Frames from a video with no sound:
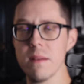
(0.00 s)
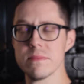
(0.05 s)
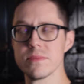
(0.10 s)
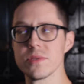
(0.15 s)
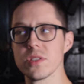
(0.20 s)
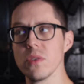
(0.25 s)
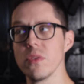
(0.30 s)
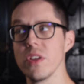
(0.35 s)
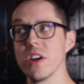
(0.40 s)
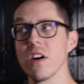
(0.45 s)

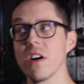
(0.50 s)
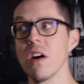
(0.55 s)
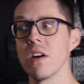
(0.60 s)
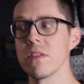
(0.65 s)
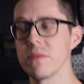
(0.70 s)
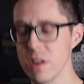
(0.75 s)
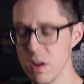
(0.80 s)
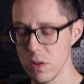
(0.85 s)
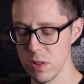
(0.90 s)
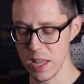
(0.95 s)
So there are
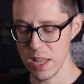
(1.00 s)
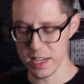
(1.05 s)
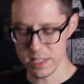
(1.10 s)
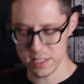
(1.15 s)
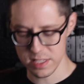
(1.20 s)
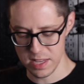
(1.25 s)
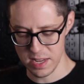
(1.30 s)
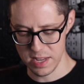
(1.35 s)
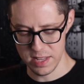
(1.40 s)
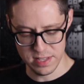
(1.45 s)
no
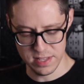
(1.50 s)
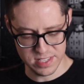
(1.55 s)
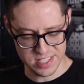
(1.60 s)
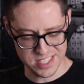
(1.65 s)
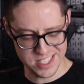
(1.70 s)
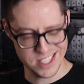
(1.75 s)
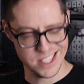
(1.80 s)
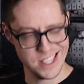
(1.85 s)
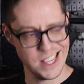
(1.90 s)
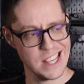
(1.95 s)
less than
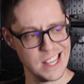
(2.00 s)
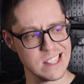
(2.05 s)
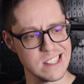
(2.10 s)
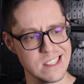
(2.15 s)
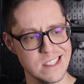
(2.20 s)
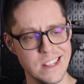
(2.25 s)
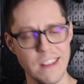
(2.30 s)
6